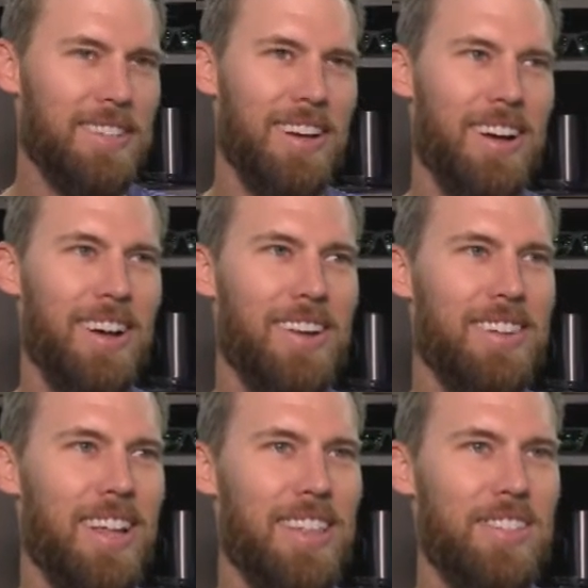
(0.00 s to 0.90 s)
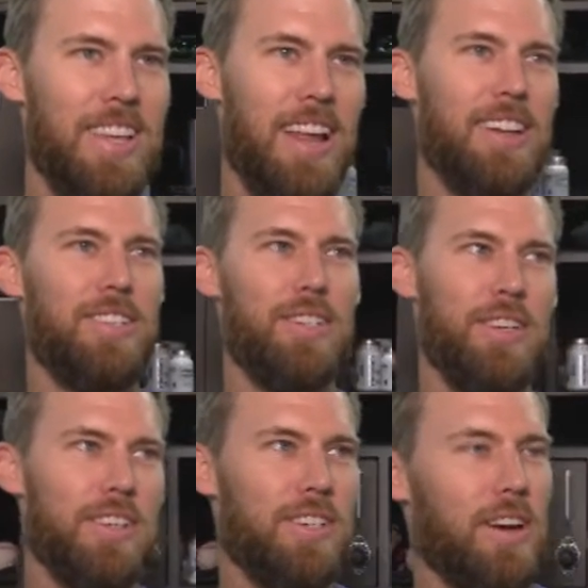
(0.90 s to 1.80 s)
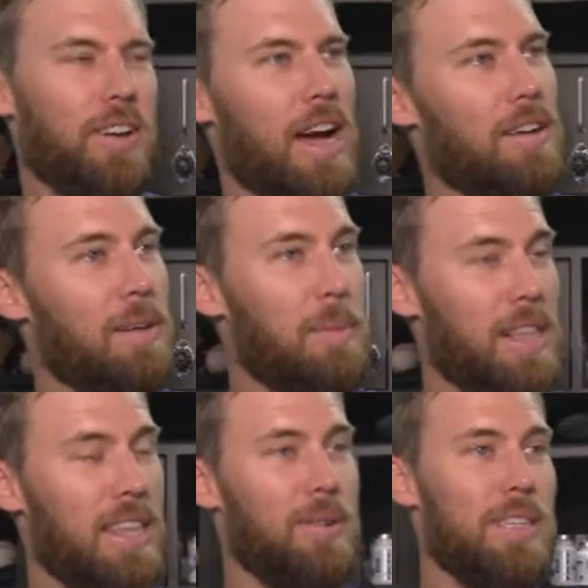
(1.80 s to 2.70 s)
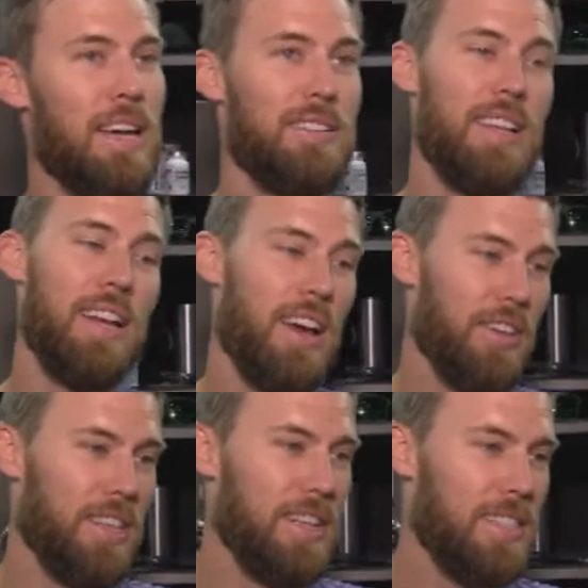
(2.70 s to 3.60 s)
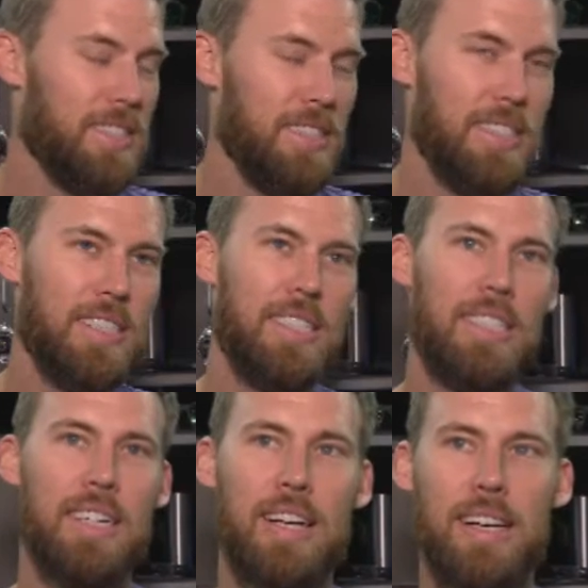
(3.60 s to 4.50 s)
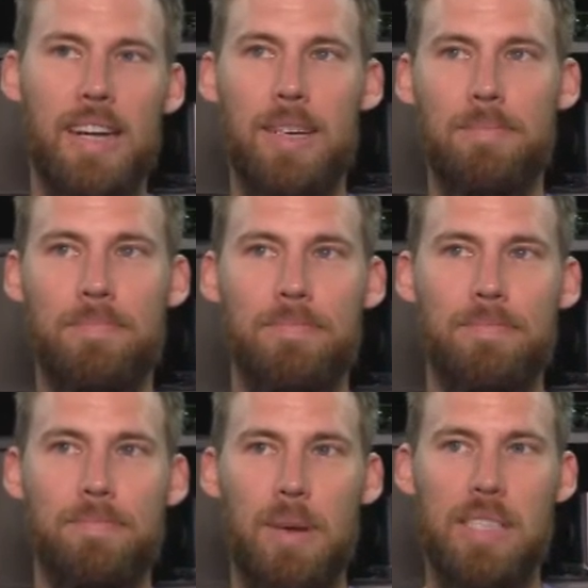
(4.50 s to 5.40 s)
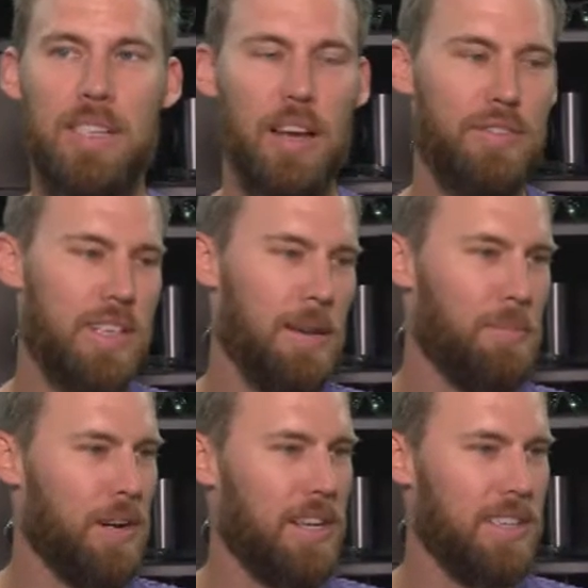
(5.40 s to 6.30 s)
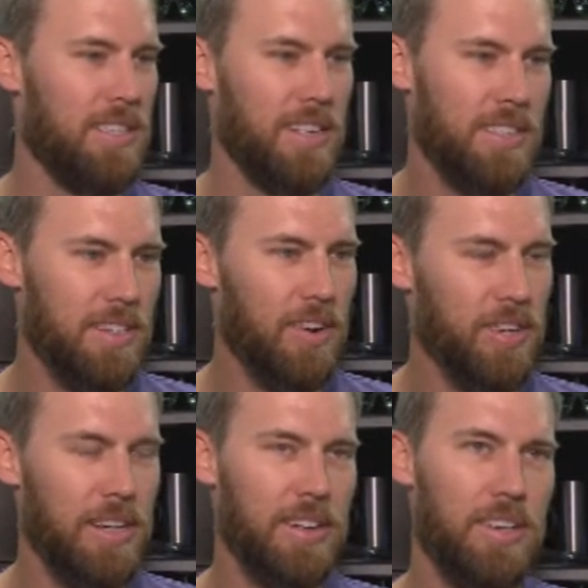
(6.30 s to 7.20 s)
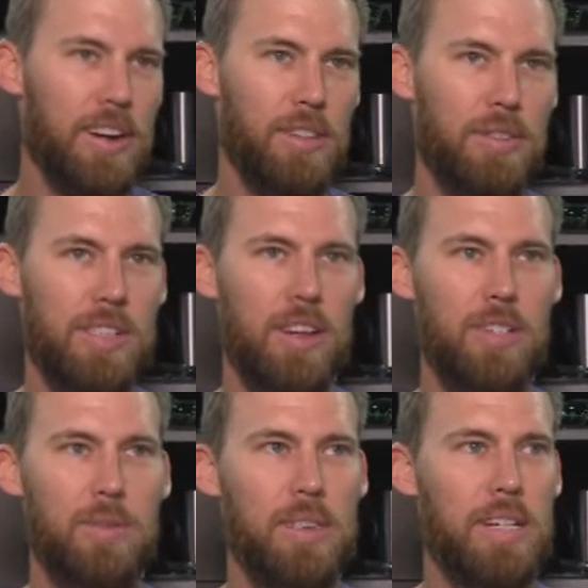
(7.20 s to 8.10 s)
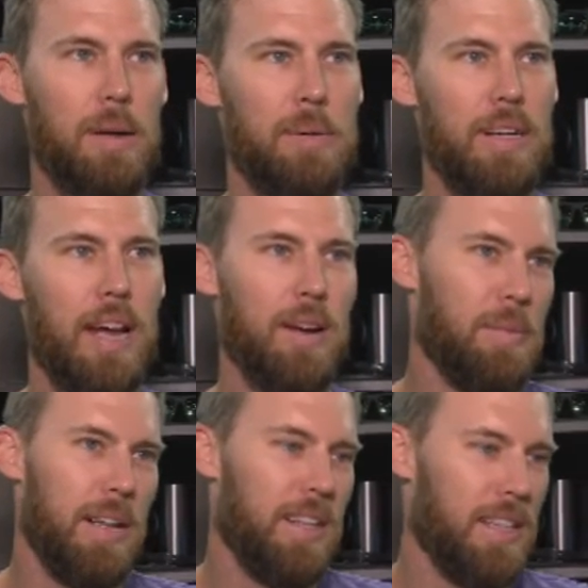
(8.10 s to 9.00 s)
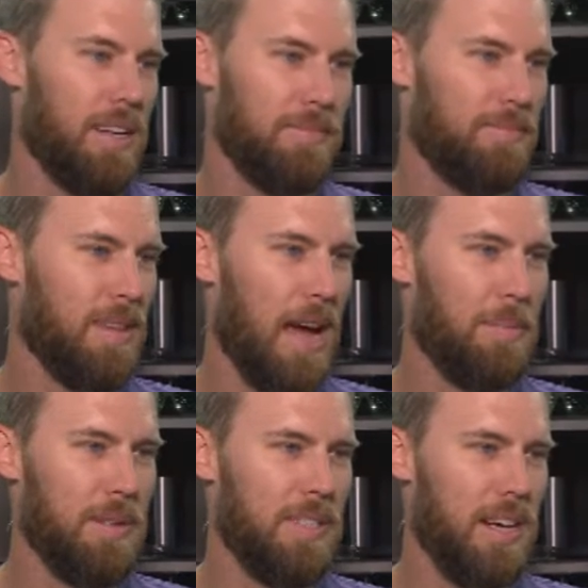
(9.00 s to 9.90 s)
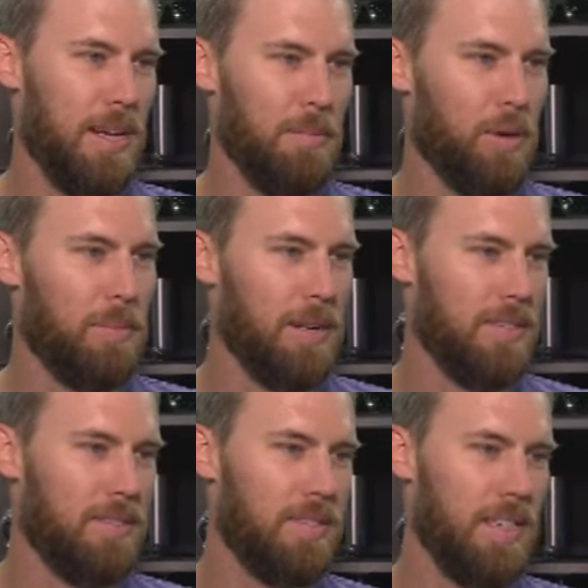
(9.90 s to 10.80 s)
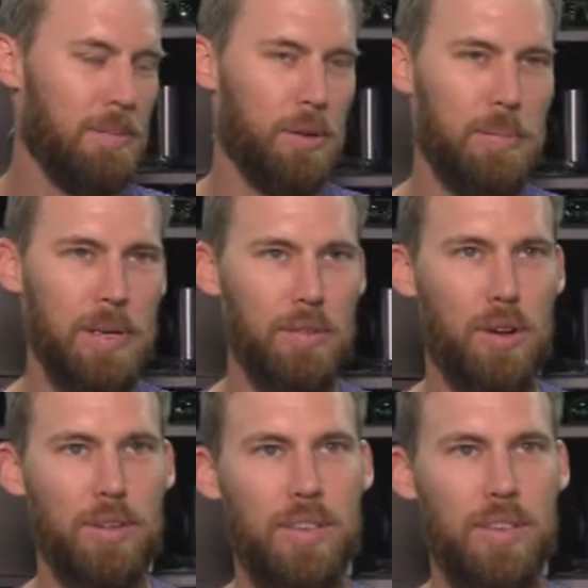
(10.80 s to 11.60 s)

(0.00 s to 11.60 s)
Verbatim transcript: Uh, nothing's handed to you. So, I but the thing was, I stayed healthy. Um, my stuff stayed pretty consistent all year. You know, the results were a little up and down, but I think that happens in any bullpen, any bullpen role.